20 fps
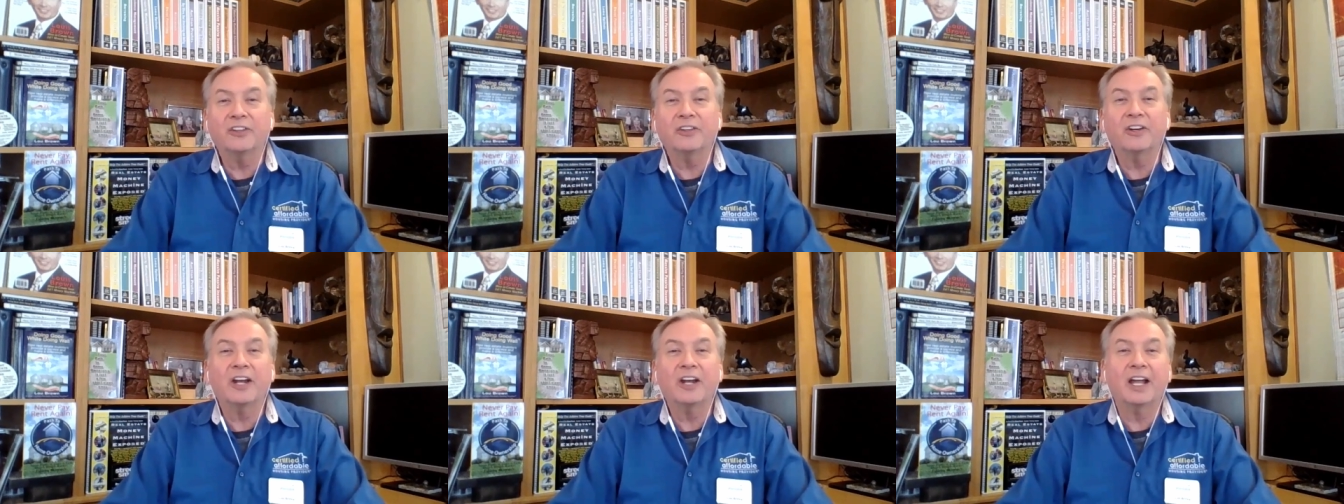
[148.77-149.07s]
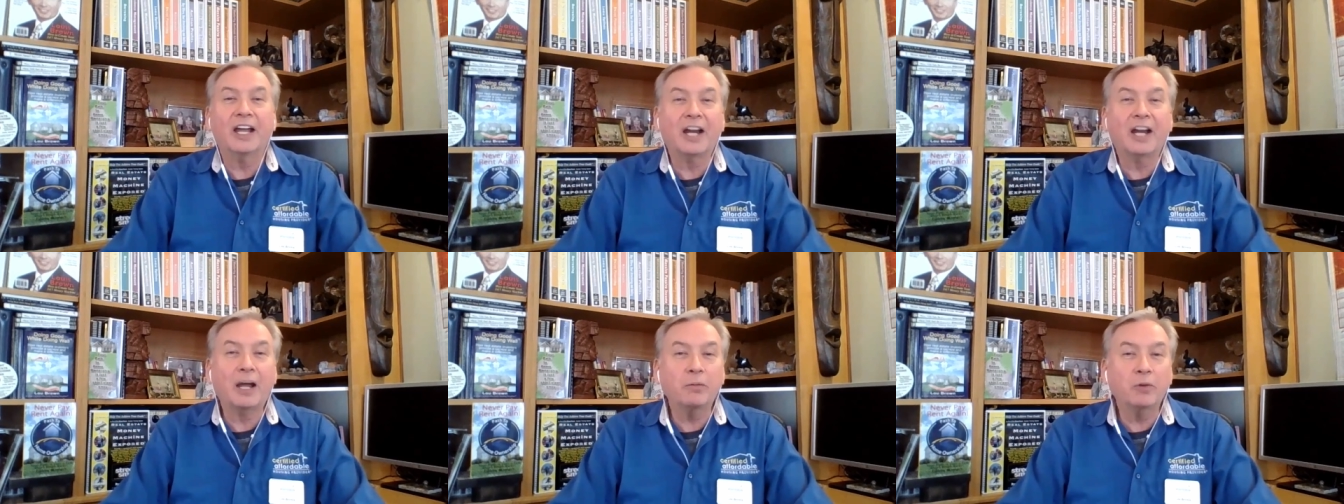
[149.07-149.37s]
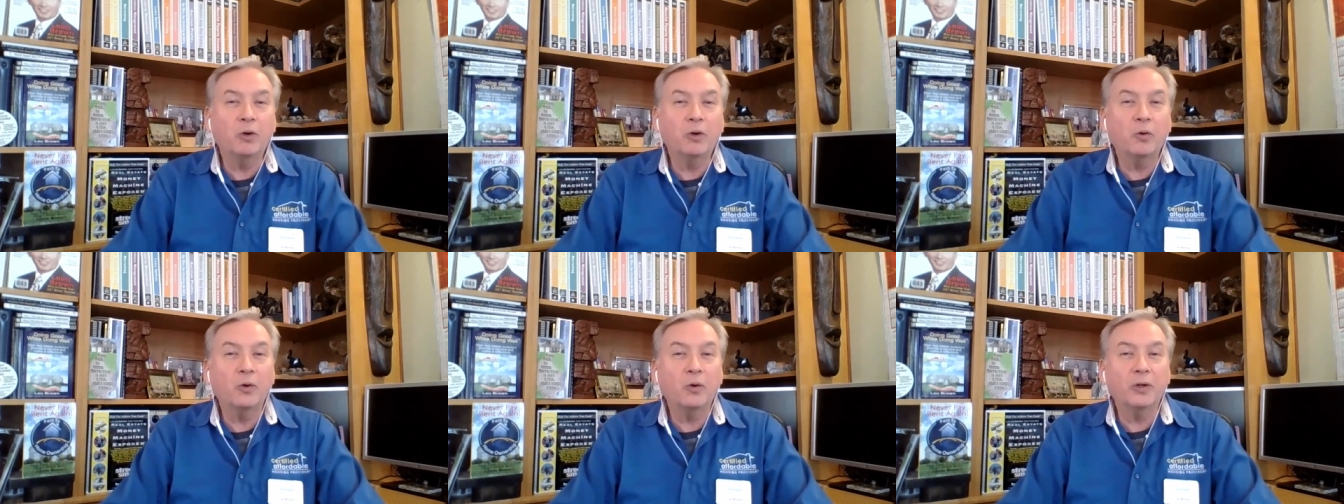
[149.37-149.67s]
and I'm
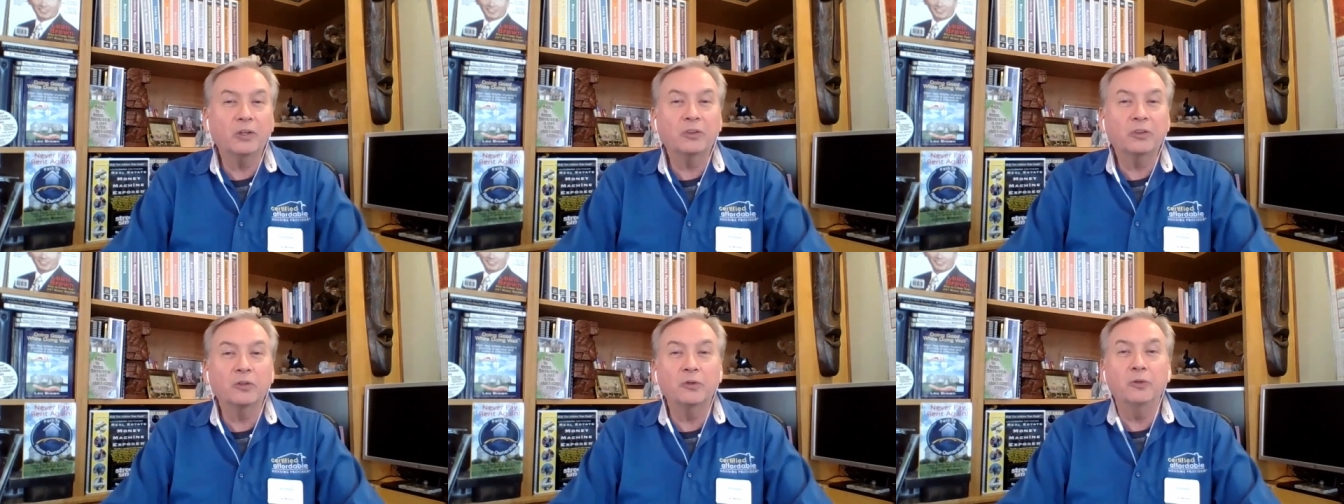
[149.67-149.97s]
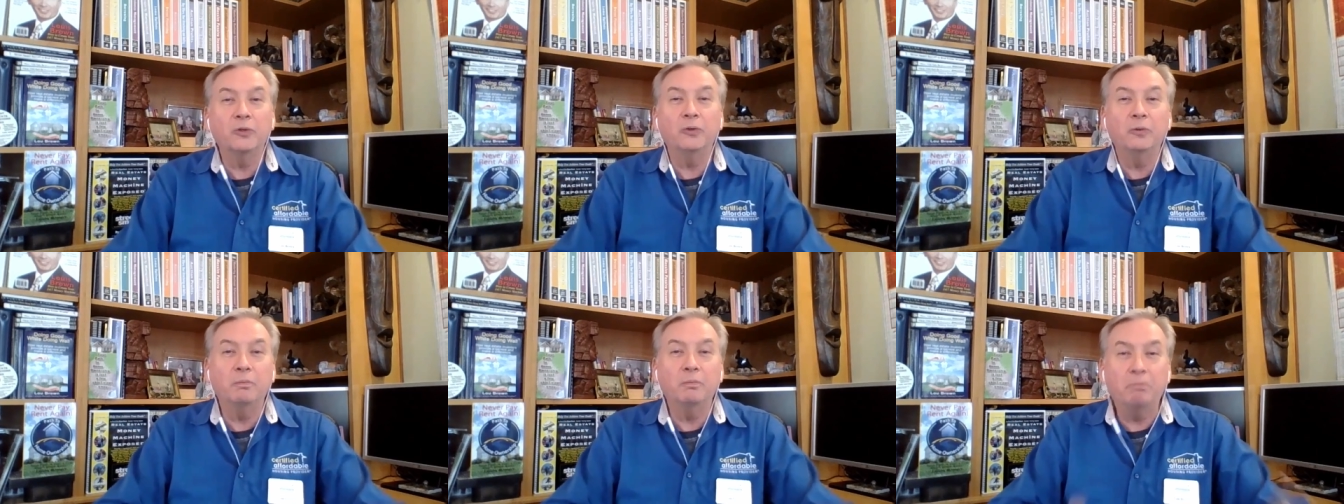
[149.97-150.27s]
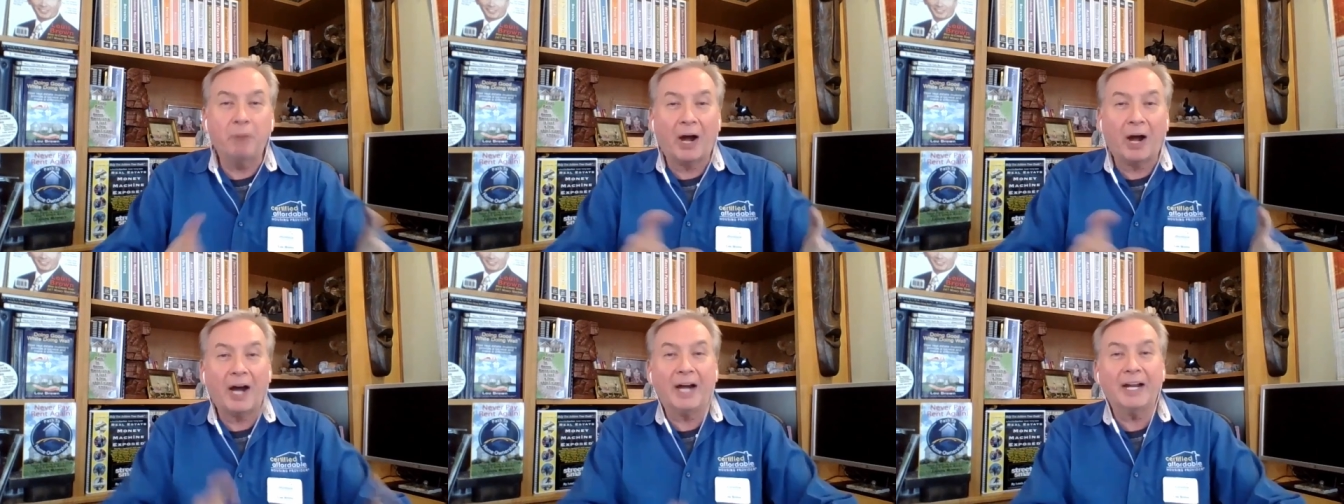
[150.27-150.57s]
going through
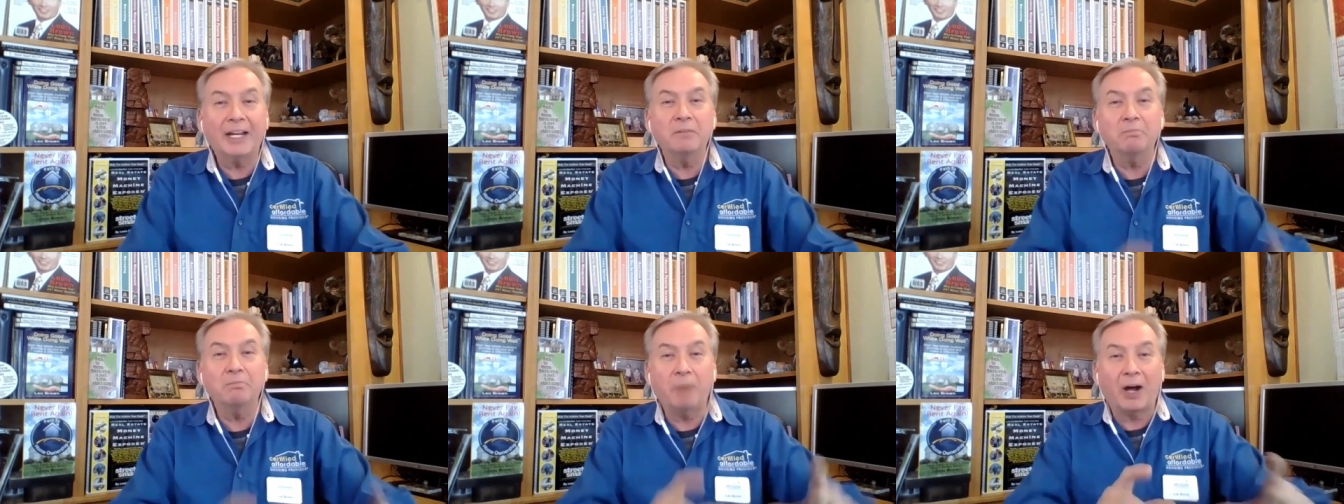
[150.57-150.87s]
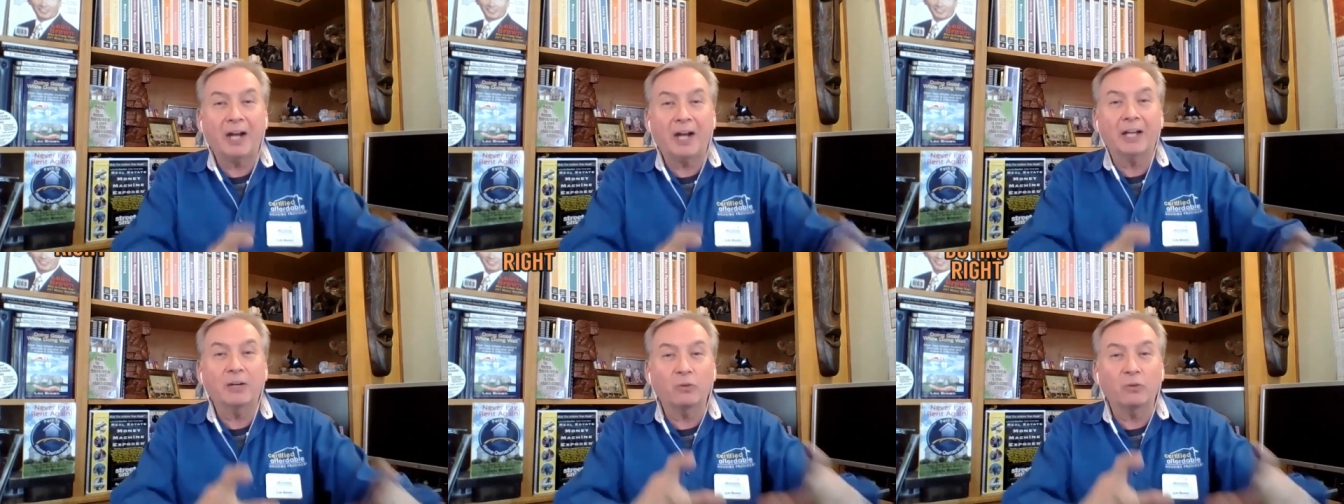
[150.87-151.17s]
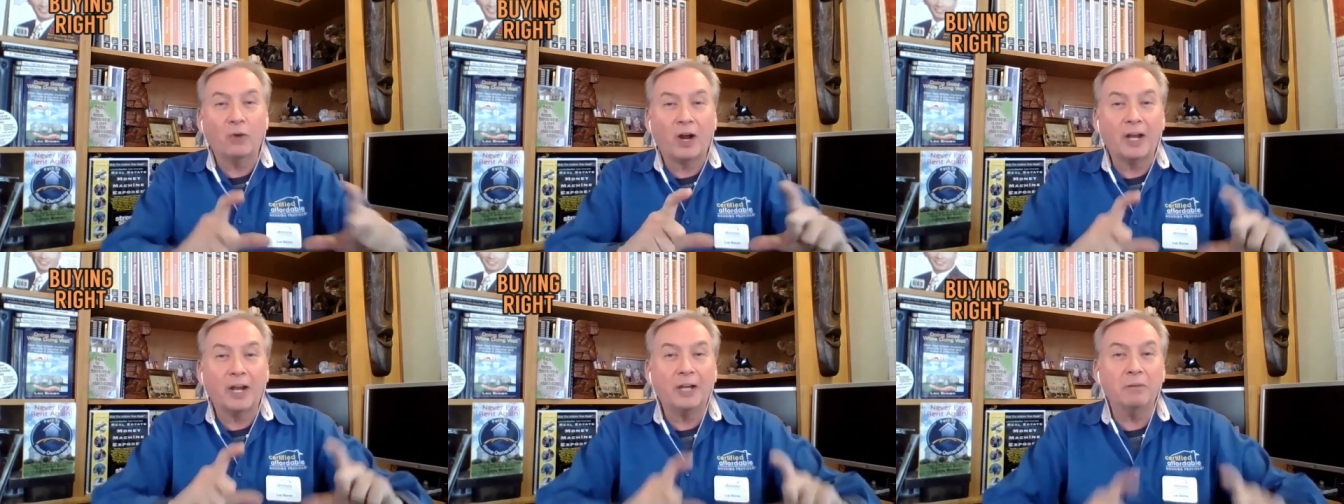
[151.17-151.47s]
buying, buying
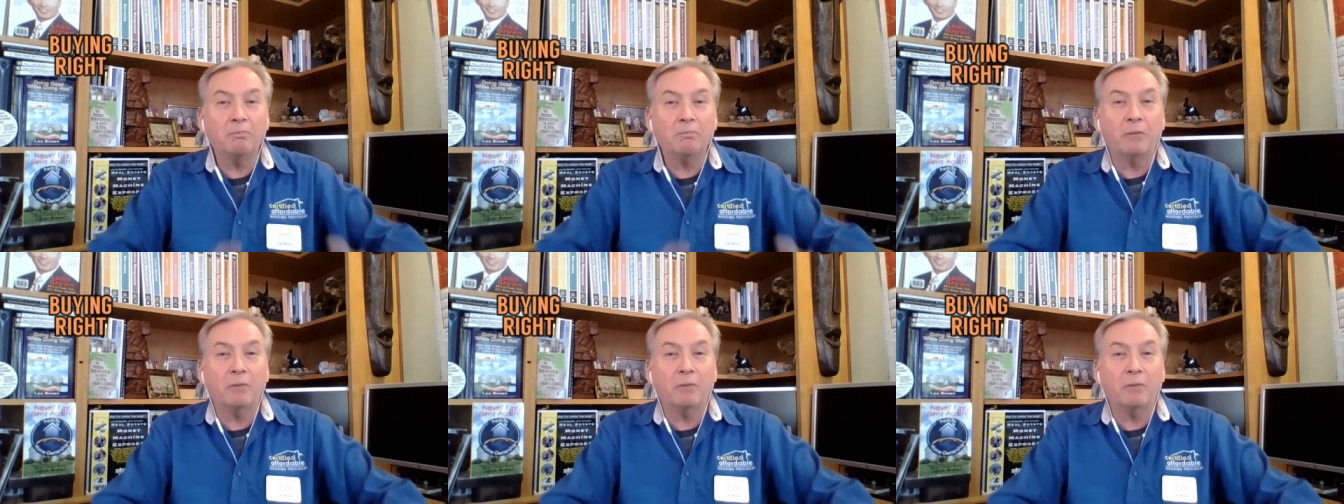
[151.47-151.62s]
right,